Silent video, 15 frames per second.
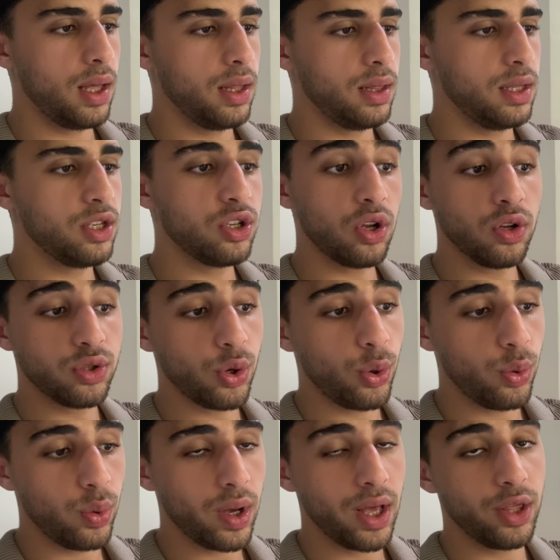This is
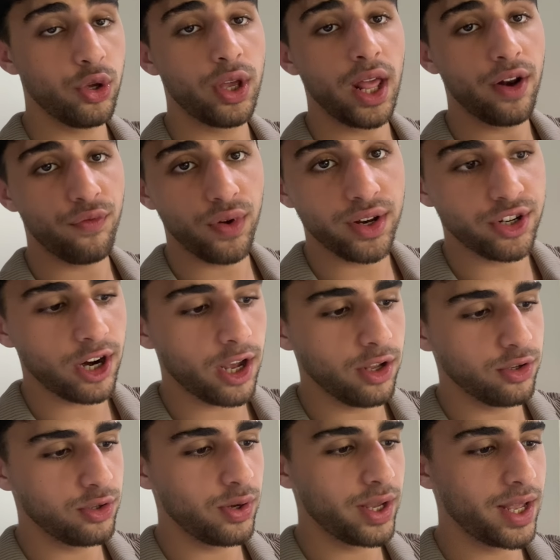also, you get a free trial.
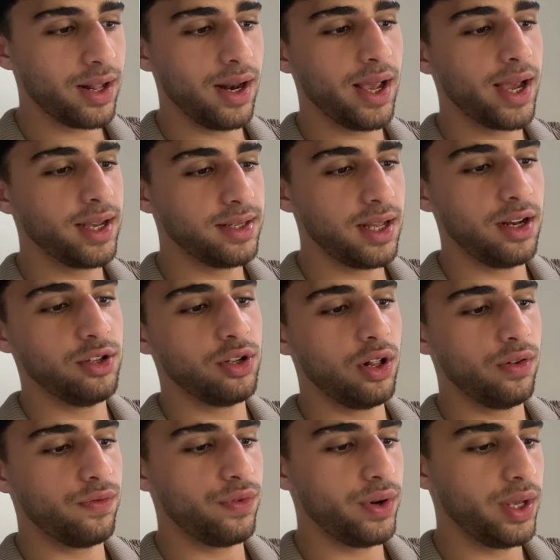So again, like I said, it's
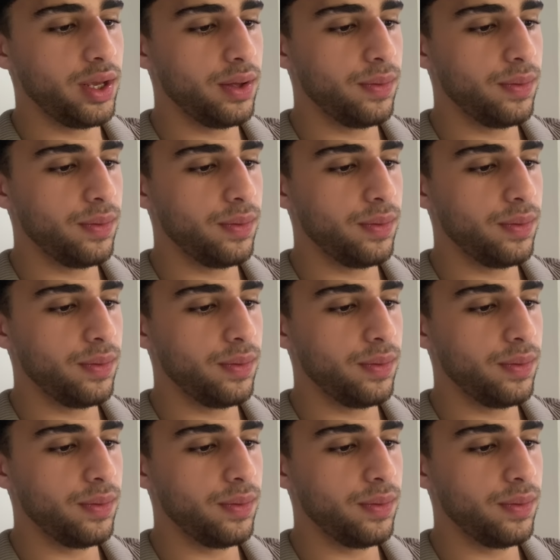all free.